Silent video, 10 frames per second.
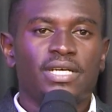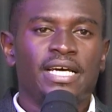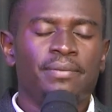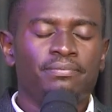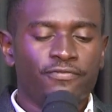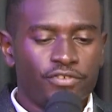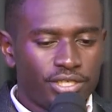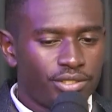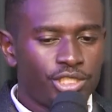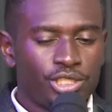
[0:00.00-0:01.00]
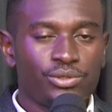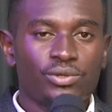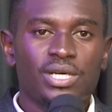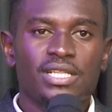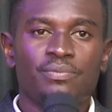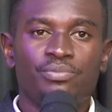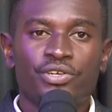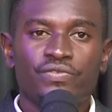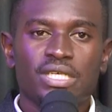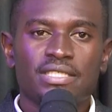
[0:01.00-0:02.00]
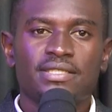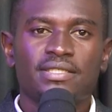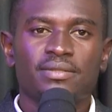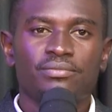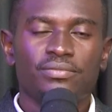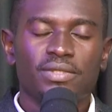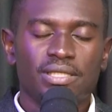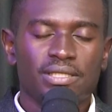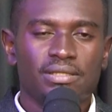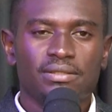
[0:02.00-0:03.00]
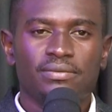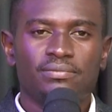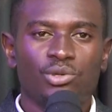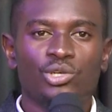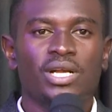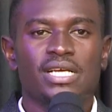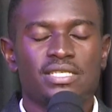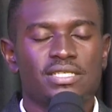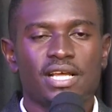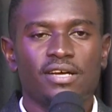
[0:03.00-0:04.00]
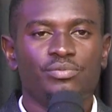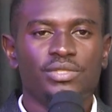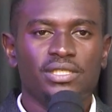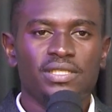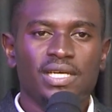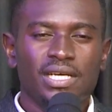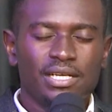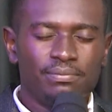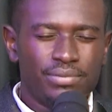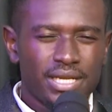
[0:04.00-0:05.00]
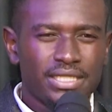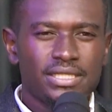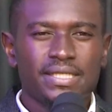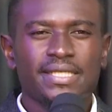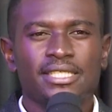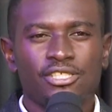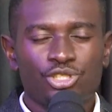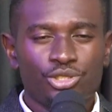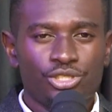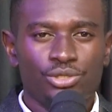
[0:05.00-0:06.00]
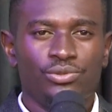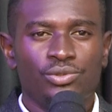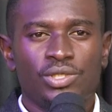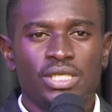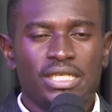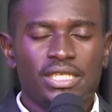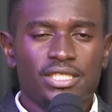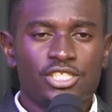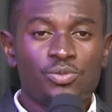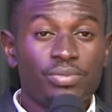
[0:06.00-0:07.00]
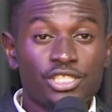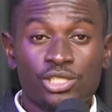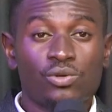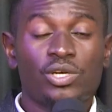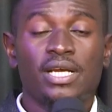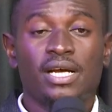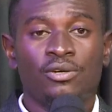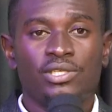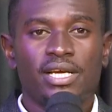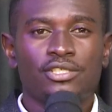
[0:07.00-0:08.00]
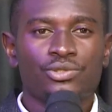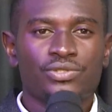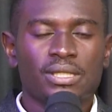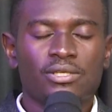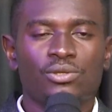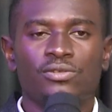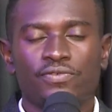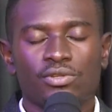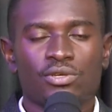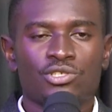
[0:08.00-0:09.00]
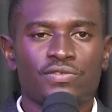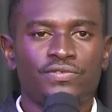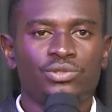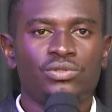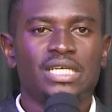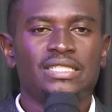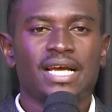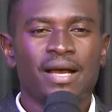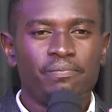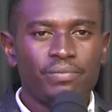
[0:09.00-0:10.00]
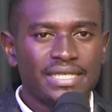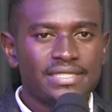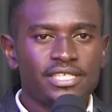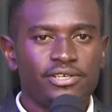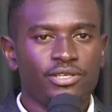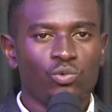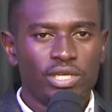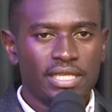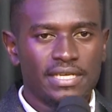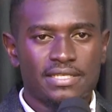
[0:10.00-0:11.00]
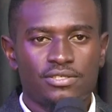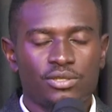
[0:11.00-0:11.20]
I'm very sure the previous broadcasts have been a blessing to you. In a special way, I would like to thank God for those of you that are partnering with us.